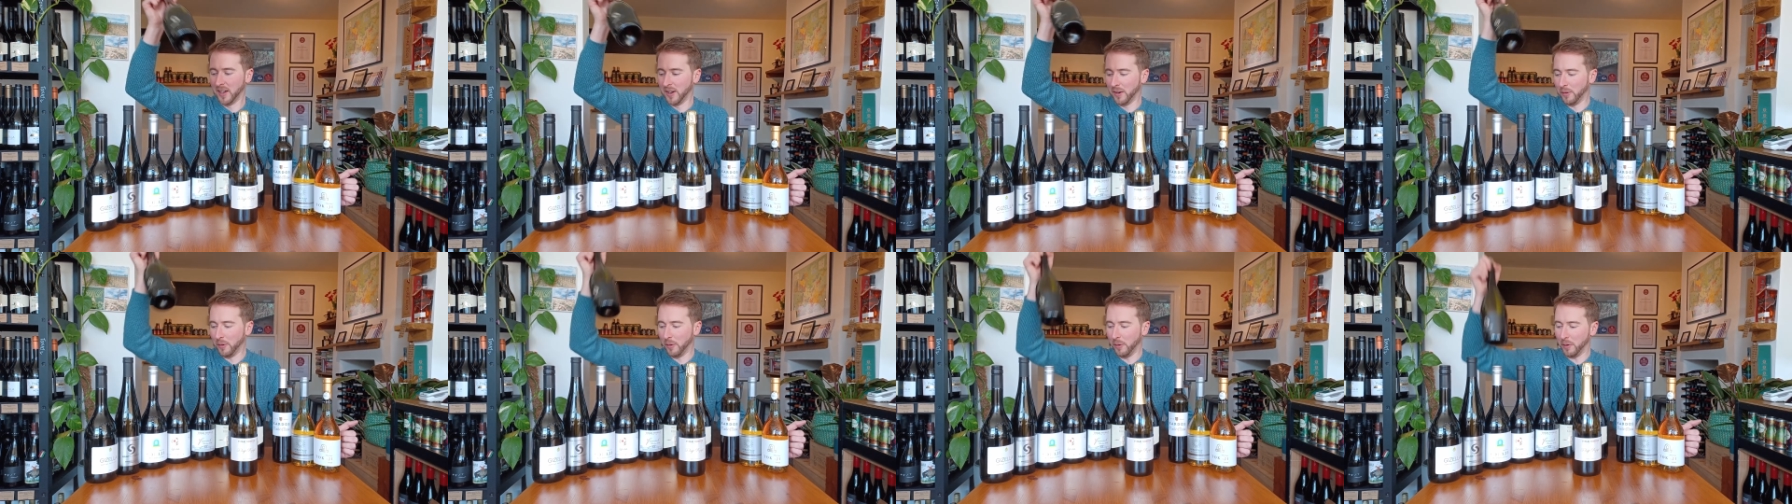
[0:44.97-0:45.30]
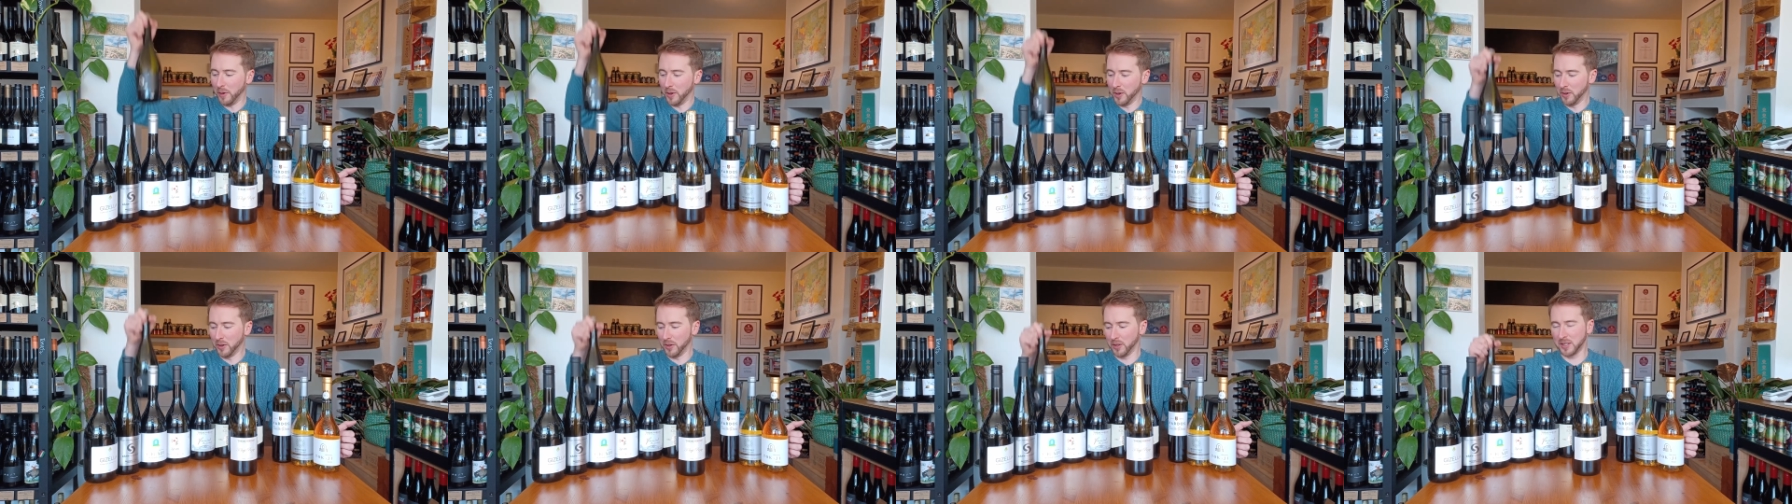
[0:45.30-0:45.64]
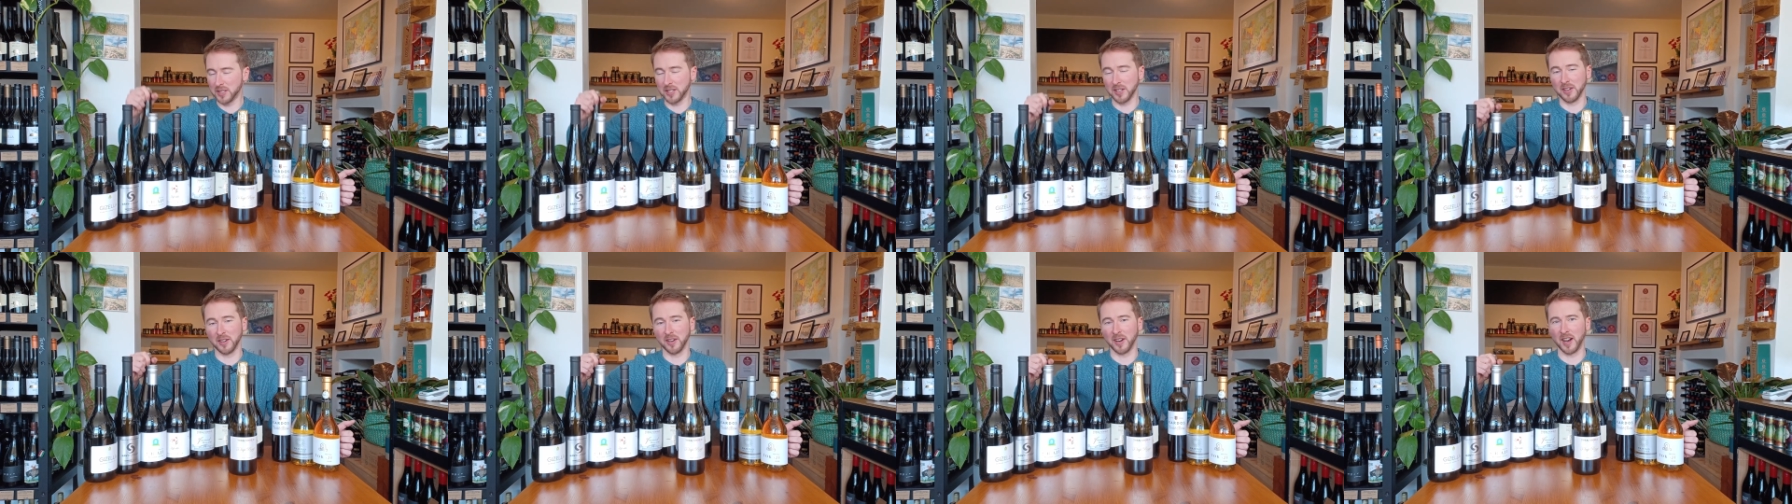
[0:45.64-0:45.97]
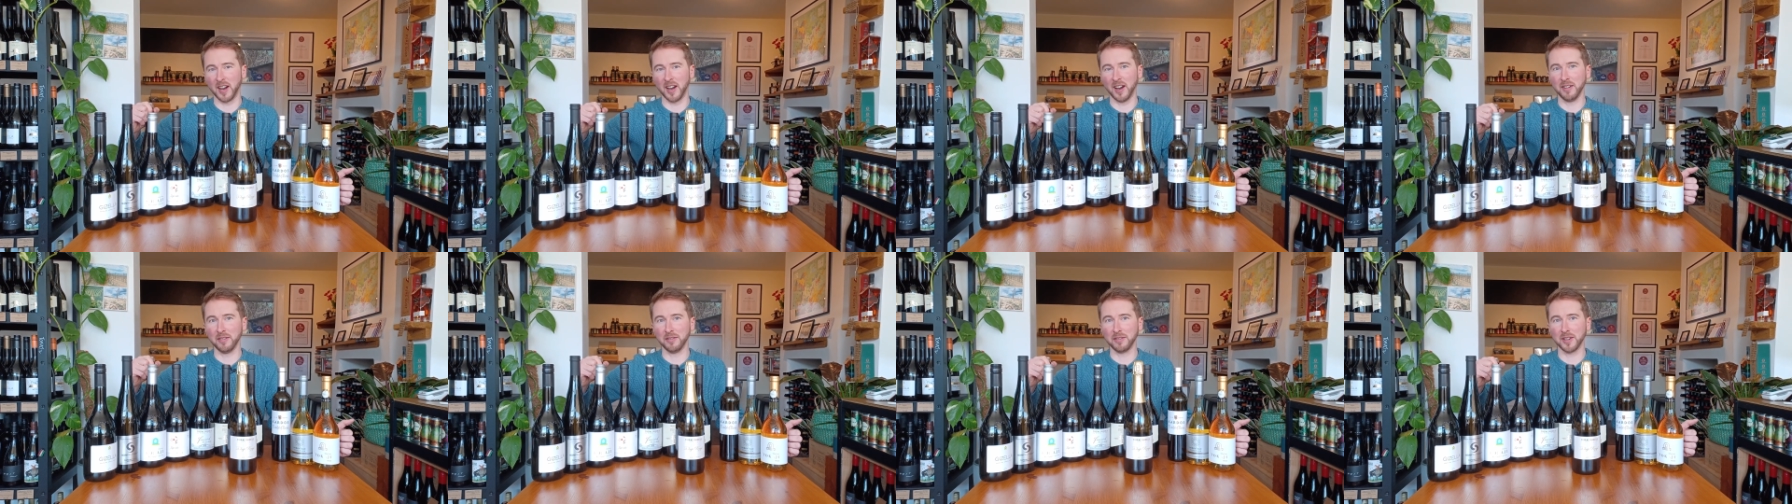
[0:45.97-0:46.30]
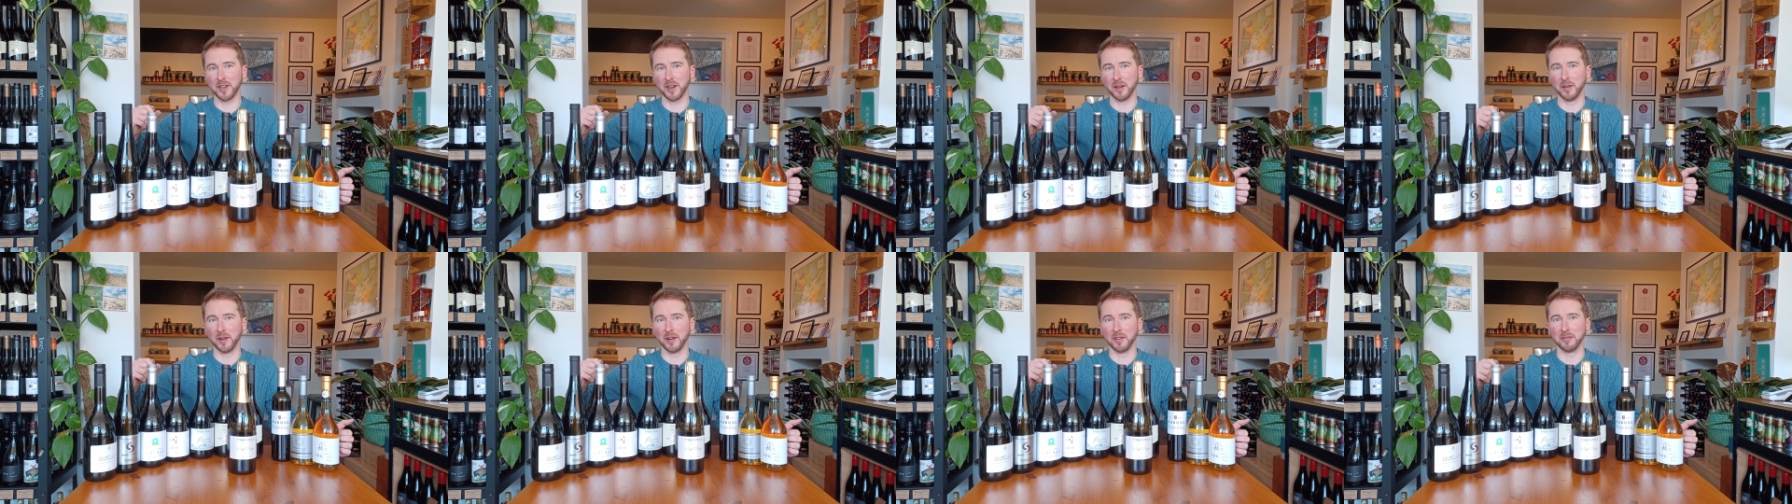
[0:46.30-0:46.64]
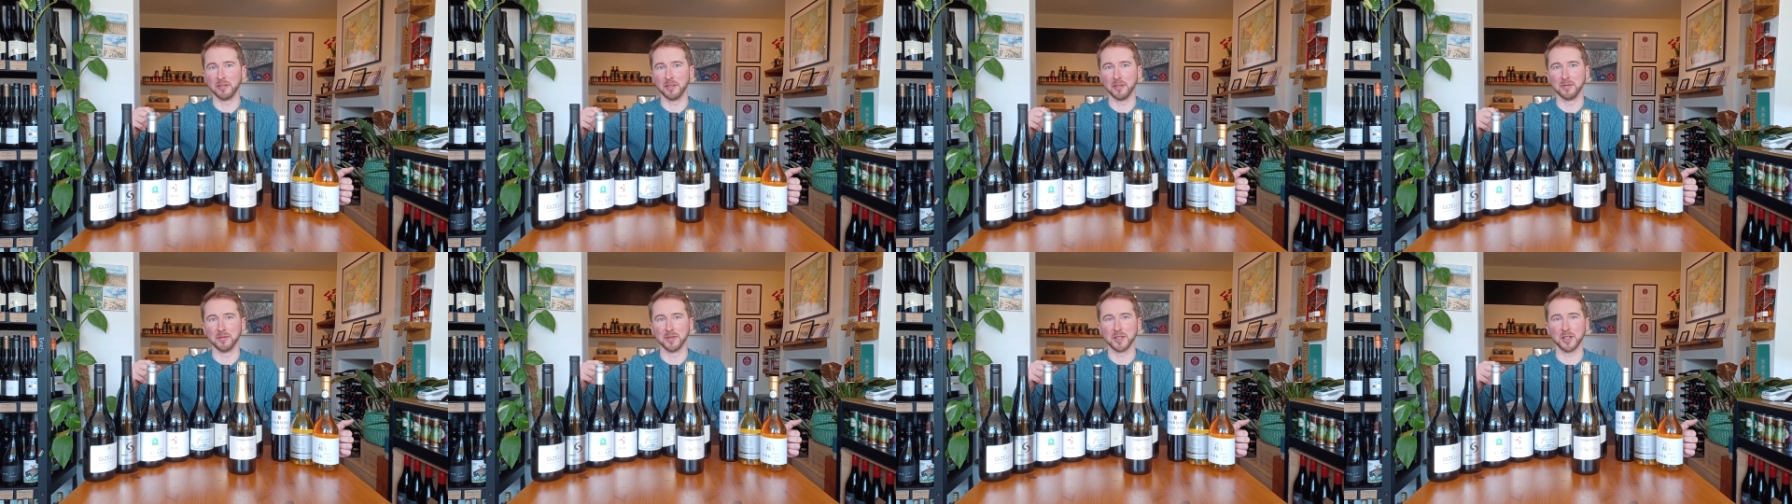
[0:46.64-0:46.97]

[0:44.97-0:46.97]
What we also have coming from